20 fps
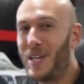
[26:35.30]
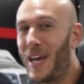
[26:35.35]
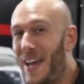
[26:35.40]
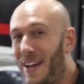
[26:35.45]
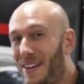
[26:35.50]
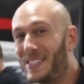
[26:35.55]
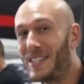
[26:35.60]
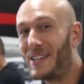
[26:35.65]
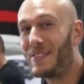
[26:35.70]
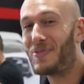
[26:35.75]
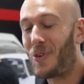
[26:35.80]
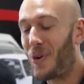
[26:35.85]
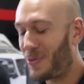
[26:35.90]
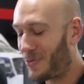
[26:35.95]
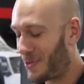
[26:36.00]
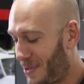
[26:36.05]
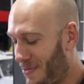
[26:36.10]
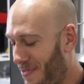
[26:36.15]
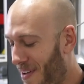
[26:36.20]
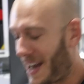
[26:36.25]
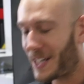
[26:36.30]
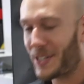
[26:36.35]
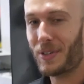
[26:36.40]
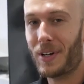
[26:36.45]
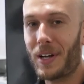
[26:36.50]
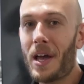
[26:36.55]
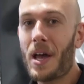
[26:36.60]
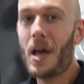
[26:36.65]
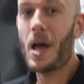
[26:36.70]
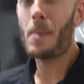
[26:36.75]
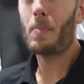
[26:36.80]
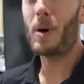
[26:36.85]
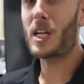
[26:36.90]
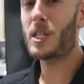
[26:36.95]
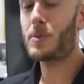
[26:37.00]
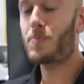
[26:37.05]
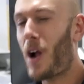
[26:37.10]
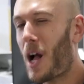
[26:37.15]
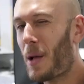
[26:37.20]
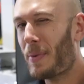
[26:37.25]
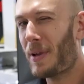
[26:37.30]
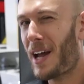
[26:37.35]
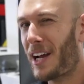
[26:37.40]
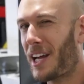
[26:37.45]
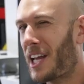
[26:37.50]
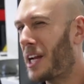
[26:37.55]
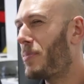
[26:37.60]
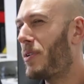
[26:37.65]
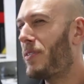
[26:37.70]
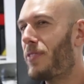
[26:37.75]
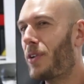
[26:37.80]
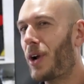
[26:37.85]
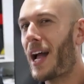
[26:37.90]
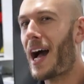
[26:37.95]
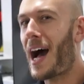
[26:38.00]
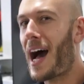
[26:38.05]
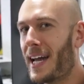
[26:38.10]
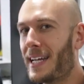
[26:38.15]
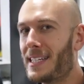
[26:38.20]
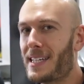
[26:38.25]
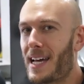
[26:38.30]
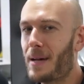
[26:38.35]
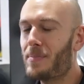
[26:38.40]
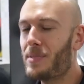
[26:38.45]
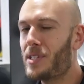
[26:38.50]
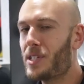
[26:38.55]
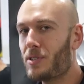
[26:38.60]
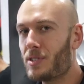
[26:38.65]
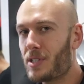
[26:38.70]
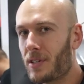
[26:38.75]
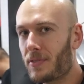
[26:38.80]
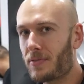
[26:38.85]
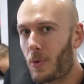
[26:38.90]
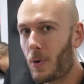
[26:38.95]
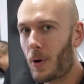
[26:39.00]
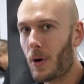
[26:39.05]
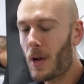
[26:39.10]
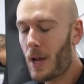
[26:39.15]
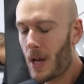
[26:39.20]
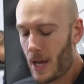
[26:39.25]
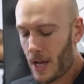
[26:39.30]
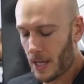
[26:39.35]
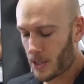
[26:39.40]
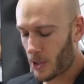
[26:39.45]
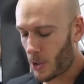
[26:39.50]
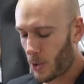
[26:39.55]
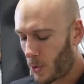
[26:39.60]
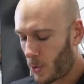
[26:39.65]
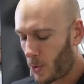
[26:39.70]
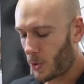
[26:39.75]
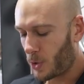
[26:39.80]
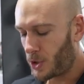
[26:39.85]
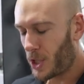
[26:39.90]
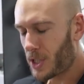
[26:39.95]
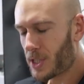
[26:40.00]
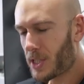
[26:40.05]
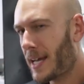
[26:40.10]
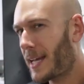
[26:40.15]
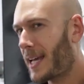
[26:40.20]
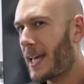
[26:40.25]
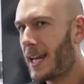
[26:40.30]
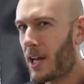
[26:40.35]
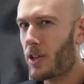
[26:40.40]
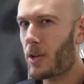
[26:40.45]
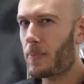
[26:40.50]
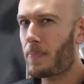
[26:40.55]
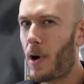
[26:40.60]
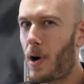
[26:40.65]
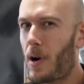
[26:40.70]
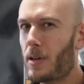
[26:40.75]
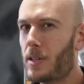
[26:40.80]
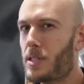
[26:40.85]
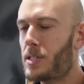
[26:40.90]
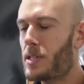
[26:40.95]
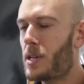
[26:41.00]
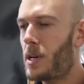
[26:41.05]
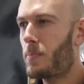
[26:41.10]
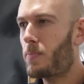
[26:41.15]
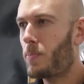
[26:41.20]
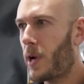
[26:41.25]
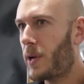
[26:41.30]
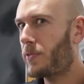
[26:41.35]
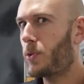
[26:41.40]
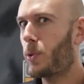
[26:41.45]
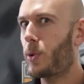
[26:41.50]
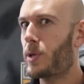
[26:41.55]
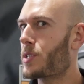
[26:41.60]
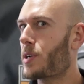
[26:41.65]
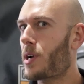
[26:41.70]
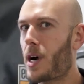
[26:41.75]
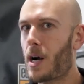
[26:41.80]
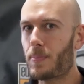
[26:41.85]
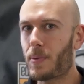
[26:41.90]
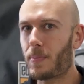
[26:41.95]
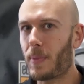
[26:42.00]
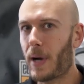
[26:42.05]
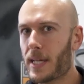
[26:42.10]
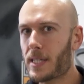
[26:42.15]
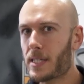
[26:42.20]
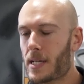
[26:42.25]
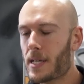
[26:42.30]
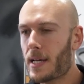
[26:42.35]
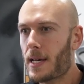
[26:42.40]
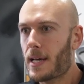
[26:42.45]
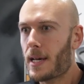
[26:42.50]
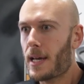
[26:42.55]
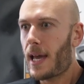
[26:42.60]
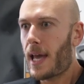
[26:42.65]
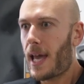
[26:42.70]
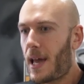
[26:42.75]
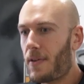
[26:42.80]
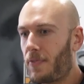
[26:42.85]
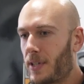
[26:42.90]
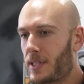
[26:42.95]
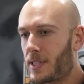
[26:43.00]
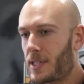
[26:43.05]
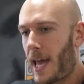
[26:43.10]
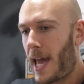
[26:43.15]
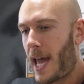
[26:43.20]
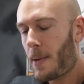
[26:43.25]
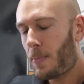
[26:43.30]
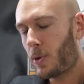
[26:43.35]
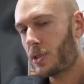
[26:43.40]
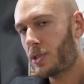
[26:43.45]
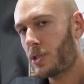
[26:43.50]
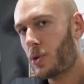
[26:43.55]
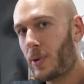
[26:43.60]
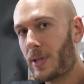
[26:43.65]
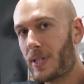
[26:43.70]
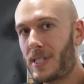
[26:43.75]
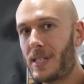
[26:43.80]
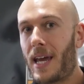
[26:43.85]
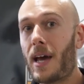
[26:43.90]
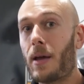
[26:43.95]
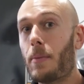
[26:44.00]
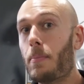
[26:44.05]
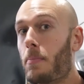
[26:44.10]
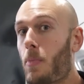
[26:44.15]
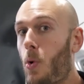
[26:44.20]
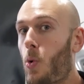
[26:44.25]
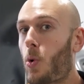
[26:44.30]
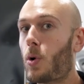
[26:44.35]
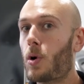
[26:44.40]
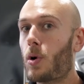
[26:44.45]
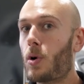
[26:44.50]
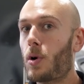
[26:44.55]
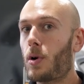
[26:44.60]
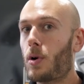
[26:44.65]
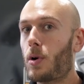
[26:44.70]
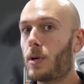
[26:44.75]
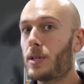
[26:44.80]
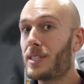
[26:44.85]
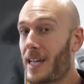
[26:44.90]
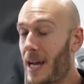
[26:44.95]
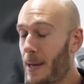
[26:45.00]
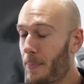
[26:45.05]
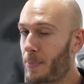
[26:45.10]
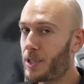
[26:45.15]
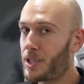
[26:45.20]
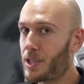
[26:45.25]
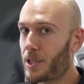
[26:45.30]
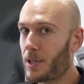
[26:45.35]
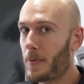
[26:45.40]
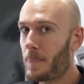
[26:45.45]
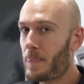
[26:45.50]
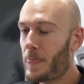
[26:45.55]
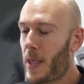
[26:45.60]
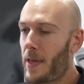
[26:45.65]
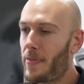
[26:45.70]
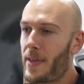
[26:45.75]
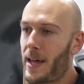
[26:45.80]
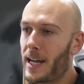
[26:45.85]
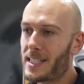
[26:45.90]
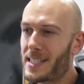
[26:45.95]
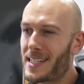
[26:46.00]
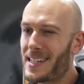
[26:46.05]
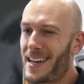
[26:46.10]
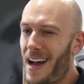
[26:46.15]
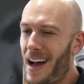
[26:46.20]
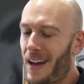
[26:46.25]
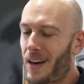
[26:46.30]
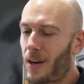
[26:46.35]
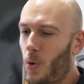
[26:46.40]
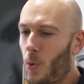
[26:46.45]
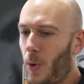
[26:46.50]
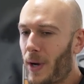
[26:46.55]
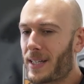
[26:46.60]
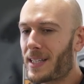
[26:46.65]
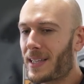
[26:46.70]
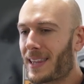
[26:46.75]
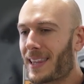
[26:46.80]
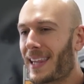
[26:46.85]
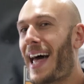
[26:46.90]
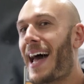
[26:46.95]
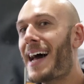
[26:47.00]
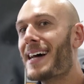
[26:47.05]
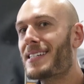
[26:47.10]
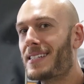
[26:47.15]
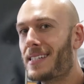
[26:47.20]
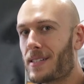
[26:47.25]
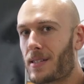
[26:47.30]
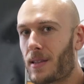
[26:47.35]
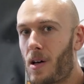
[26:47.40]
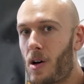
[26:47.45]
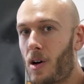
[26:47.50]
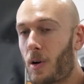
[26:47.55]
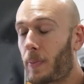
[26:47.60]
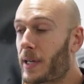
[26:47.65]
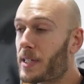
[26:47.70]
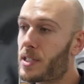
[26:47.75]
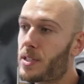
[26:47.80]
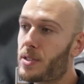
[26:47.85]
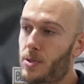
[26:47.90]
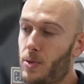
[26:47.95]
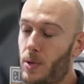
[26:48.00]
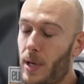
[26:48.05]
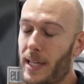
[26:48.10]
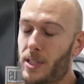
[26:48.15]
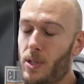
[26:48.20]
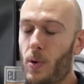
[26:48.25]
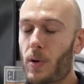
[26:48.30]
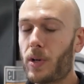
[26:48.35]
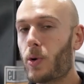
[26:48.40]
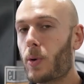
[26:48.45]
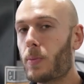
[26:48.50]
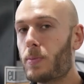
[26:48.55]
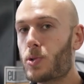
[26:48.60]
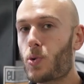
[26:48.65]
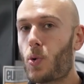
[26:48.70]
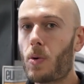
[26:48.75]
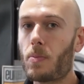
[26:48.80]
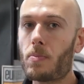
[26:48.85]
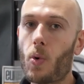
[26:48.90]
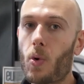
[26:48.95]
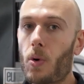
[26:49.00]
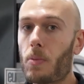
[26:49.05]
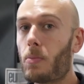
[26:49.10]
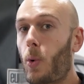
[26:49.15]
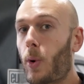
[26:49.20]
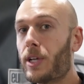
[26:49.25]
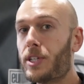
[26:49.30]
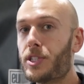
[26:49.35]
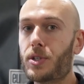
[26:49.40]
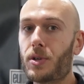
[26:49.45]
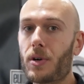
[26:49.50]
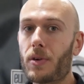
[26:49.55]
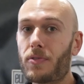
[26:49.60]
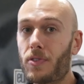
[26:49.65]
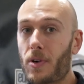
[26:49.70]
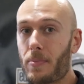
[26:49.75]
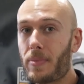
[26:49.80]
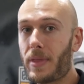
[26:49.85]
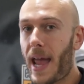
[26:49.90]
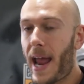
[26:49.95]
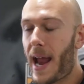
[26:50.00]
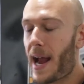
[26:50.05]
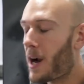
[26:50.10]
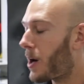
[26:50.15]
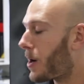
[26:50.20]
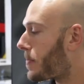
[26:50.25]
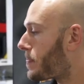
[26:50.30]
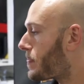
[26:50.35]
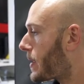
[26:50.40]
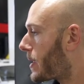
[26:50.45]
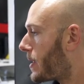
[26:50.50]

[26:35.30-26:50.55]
DOT4 from the factory, but it's probably not gonna be a very high temp DOT4. So just like any other parts, brake fluid is a compromise. If it's able to withstand more temperature, then it's not going to last as long because it's, it's going to absorb more moisture from the air.